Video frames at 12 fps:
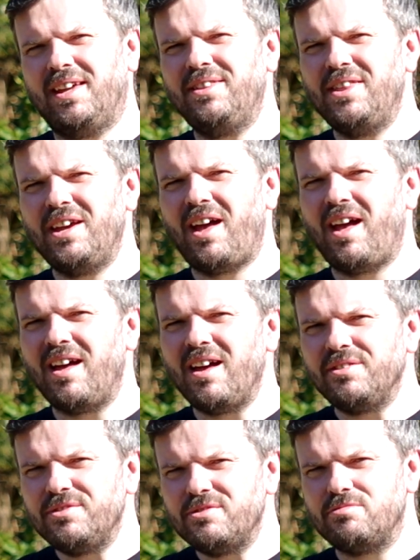And there
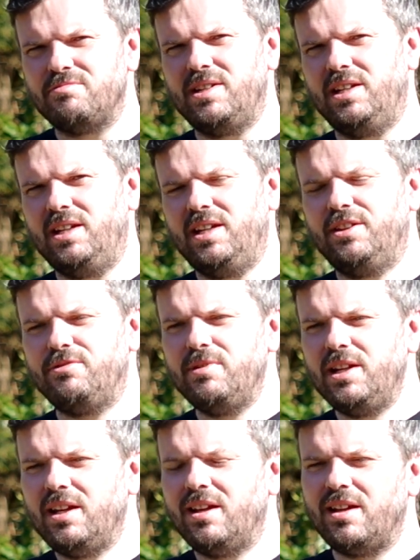aren't really. It's
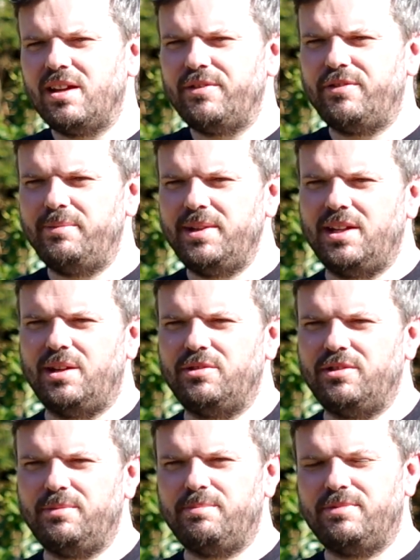really hard for me now
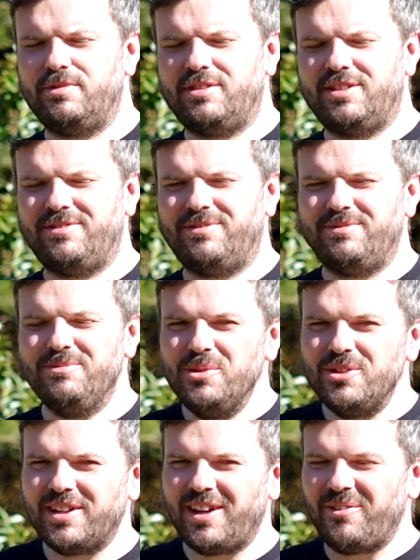to sort of
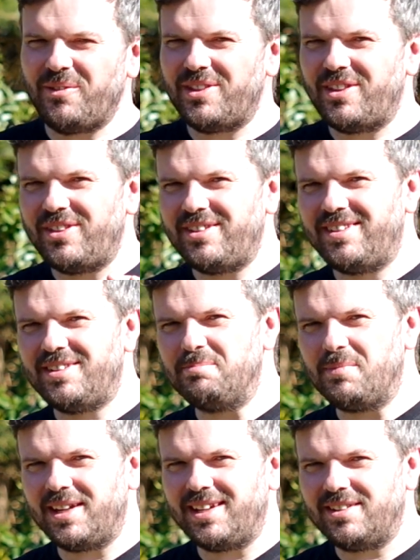work out whether this is
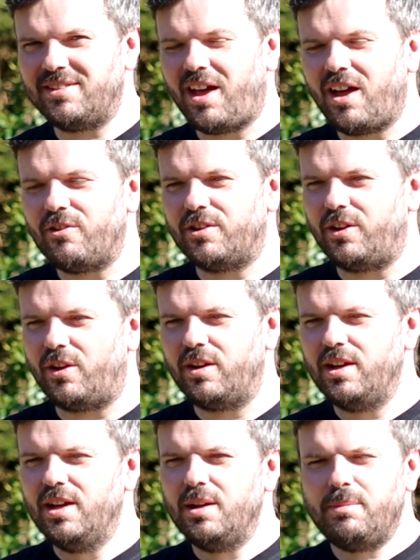my guitar or not.
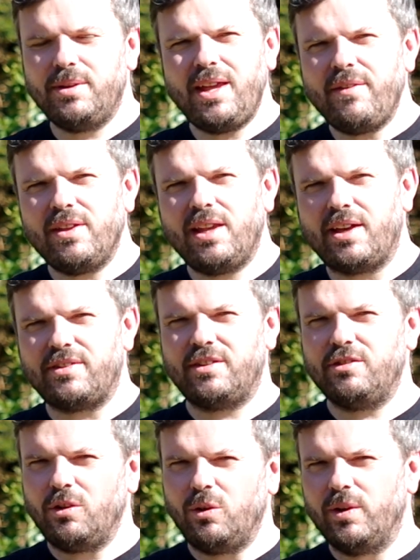But nevertheless, I
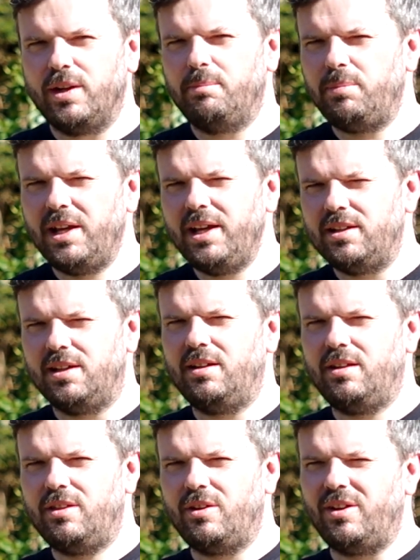saw it, played it,
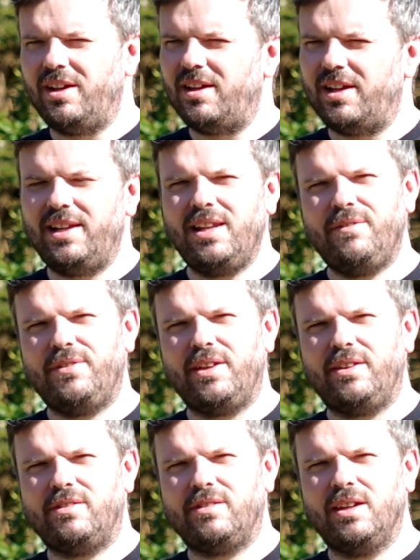and thought, oh, I love
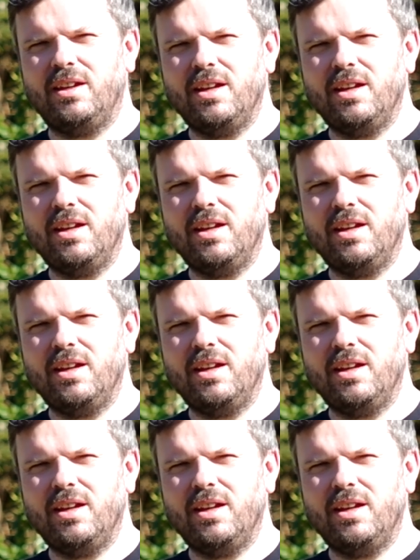this.